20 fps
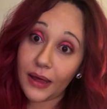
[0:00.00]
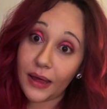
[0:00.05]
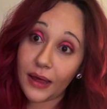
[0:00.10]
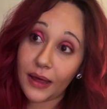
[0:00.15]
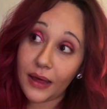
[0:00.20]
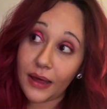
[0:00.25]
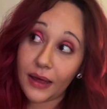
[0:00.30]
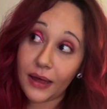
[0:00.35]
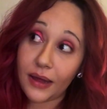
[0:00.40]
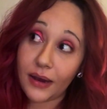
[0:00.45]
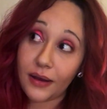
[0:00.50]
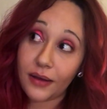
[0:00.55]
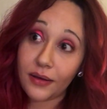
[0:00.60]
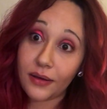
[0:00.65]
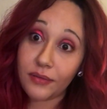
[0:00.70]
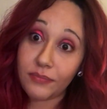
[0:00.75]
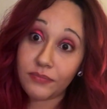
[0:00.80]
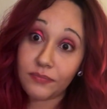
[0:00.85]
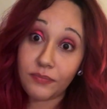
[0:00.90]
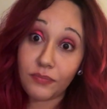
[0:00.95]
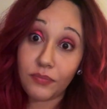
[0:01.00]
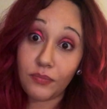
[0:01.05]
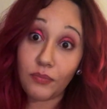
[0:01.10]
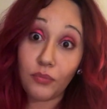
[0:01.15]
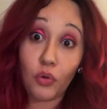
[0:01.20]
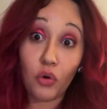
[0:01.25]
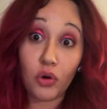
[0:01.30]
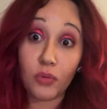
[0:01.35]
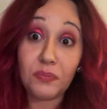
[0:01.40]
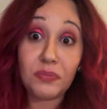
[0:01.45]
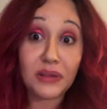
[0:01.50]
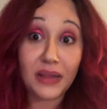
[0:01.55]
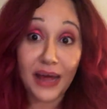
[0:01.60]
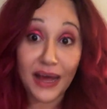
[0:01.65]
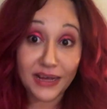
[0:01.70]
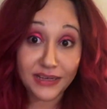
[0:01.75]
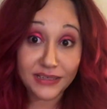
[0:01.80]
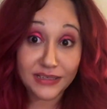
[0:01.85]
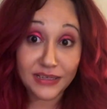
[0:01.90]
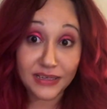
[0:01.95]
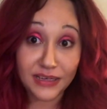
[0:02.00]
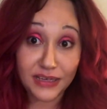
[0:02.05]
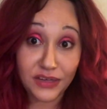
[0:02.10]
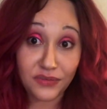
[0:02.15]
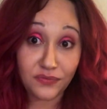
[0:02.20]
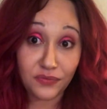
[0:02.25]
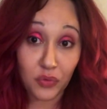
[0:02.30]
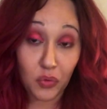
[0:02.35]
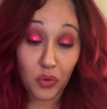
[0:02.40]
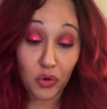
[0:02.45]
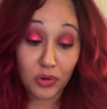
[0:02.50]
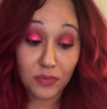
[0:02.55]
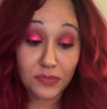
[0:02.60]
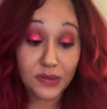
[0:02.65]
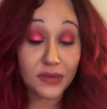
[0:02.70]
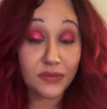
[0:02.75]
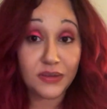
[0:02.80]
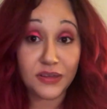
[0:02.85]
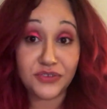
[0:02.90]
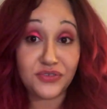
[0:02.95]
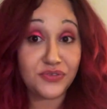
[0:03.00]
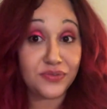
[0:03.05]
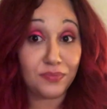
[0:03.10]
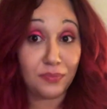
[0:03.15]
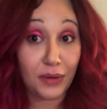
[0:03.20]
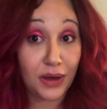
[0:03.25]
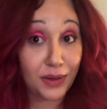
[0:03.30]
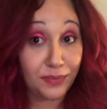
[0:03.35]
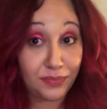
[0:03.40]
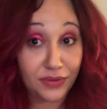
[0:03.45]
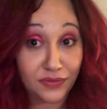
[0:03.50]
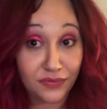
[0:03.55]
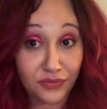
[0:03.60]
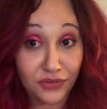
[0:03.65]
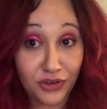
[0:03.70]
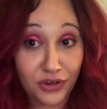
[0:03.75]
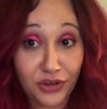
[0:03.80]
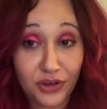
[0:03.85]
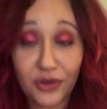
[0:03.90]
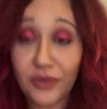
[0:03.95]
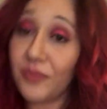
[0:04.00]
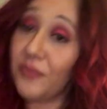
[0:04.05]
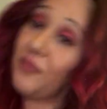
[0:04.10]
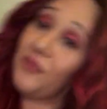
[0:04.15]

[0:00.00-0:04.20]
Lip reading: in a more plasticky form, then this might be for you.